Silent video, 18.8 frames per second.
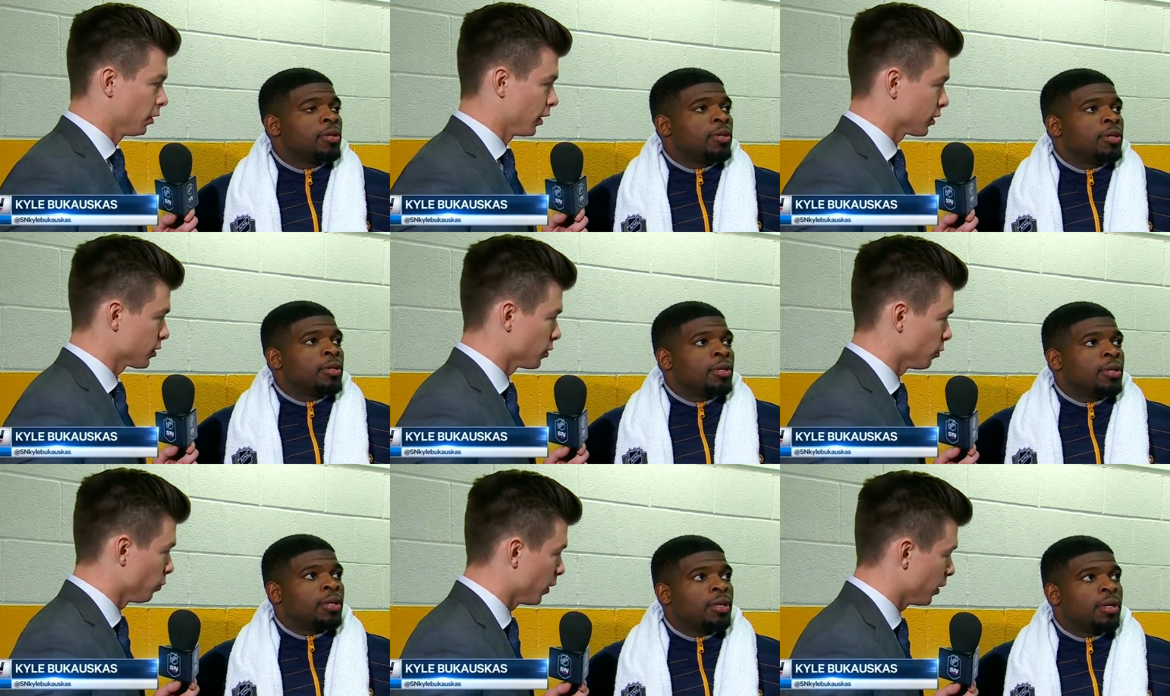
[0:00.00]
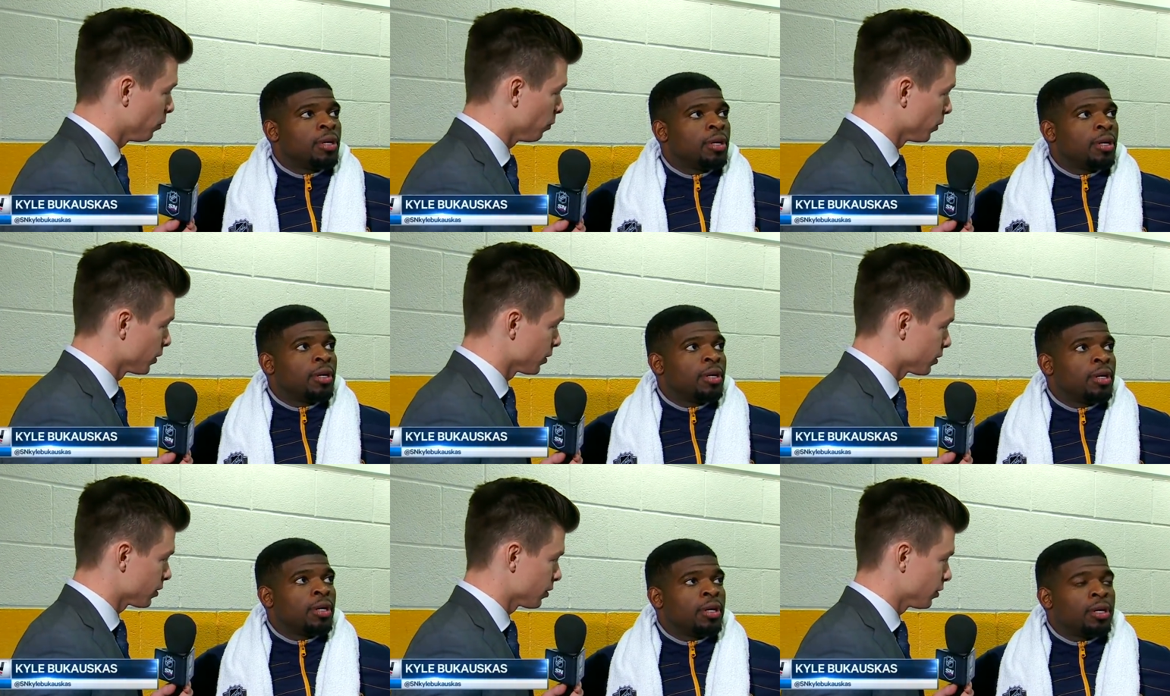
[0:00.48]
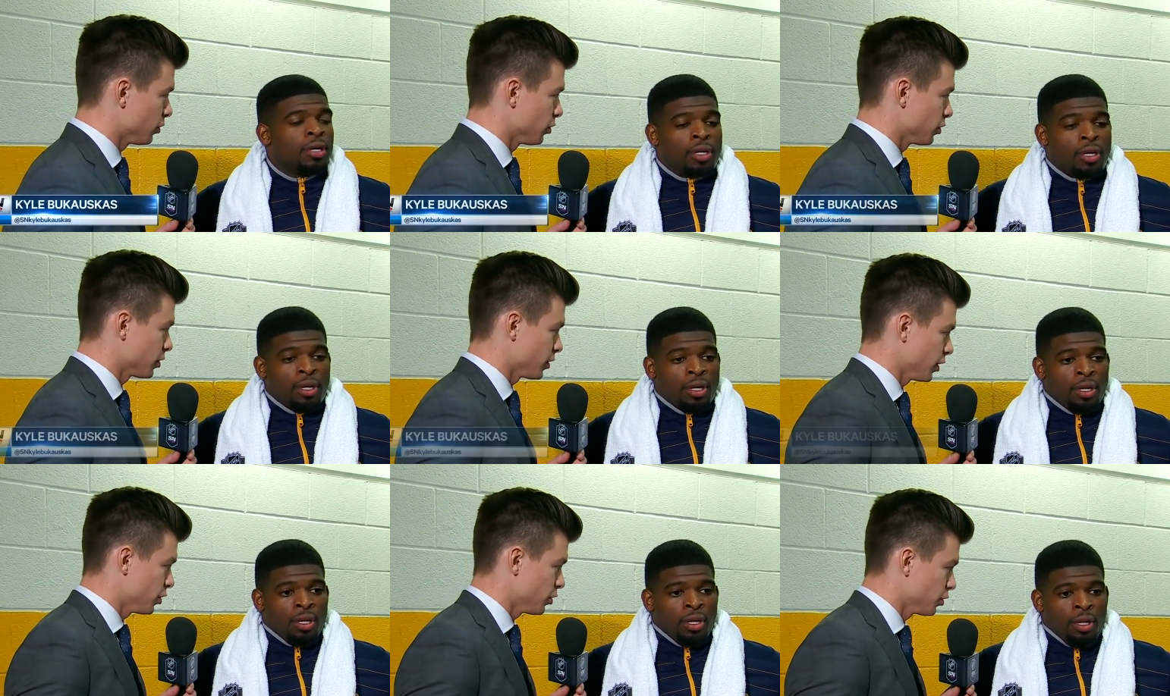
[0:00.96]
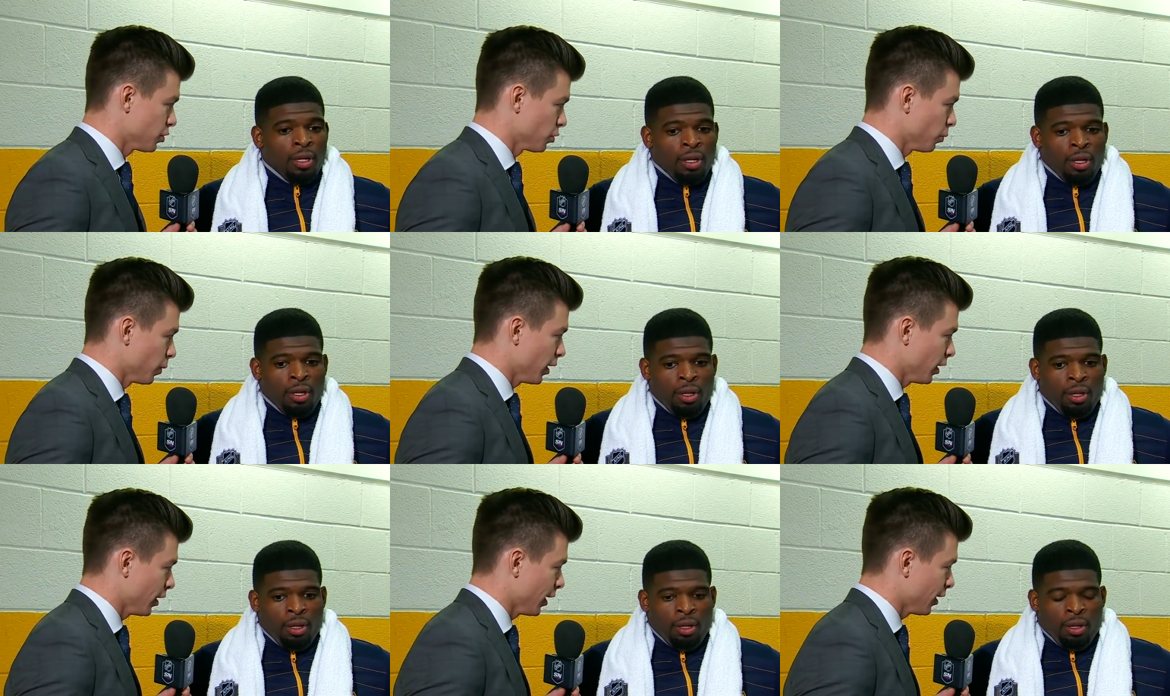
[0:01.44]
Speaker 1: and thus a win was just inches
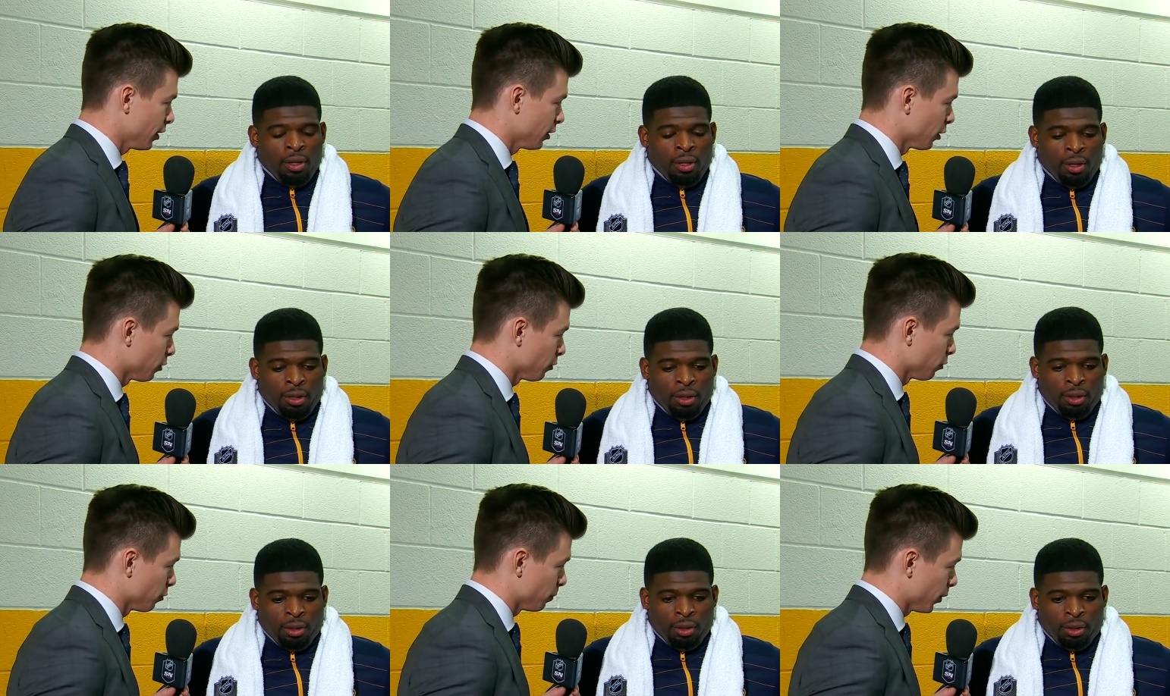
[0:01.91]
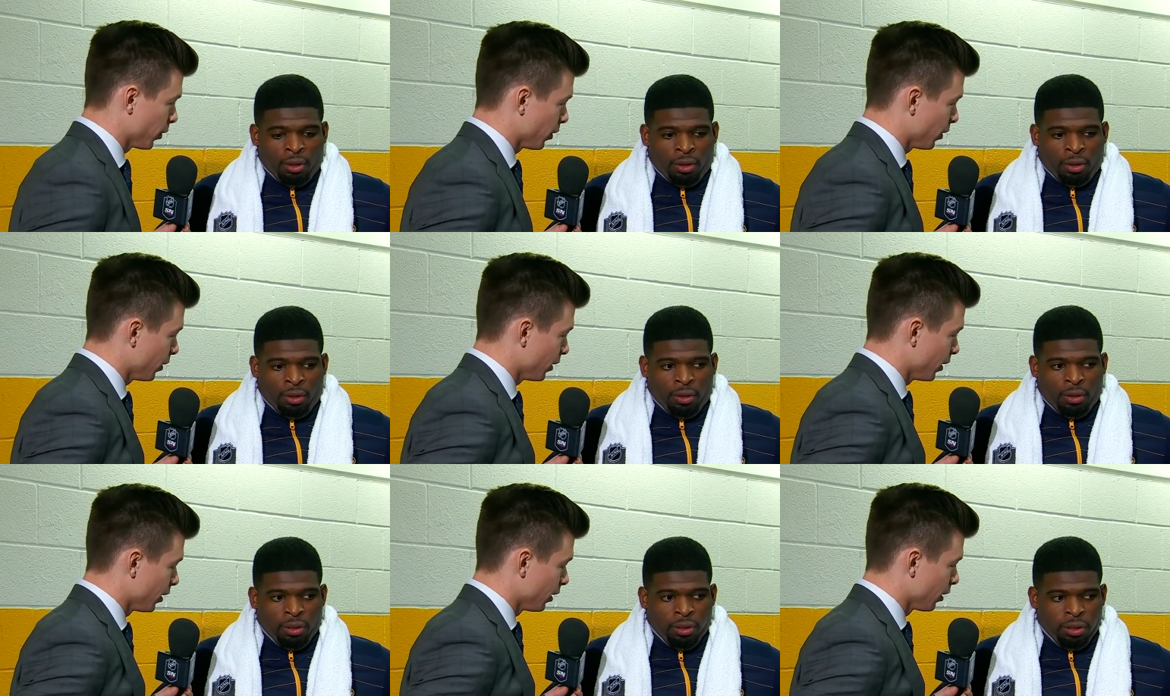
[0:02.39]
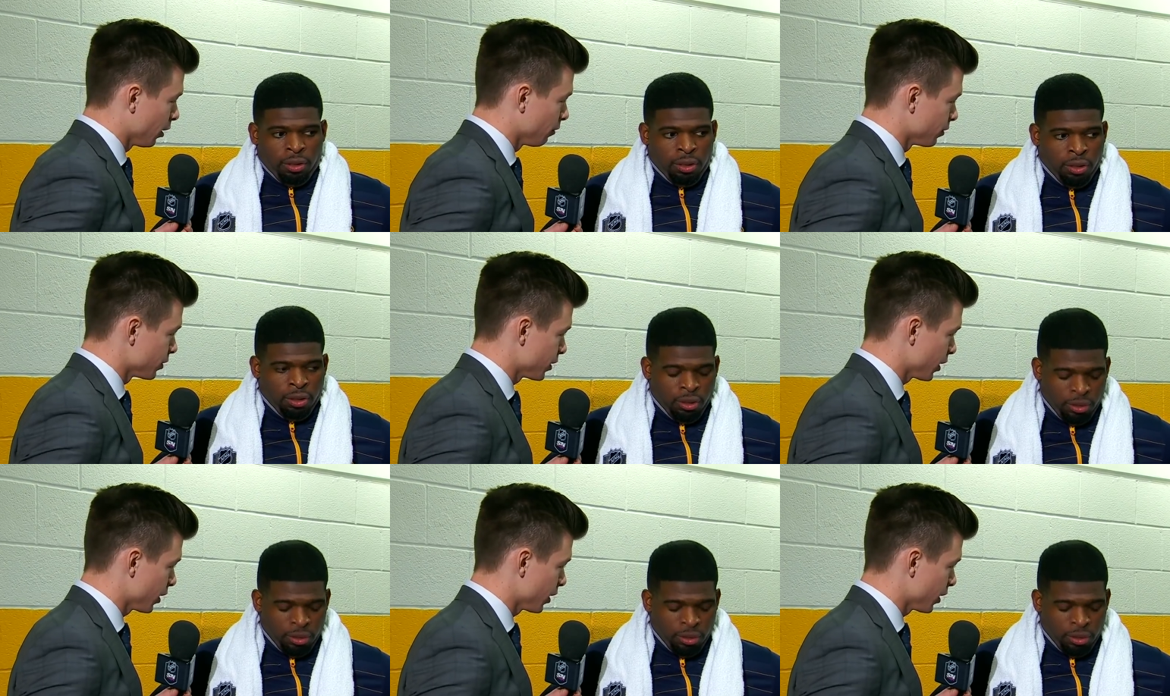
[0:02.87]
away late in the third period. Then all of a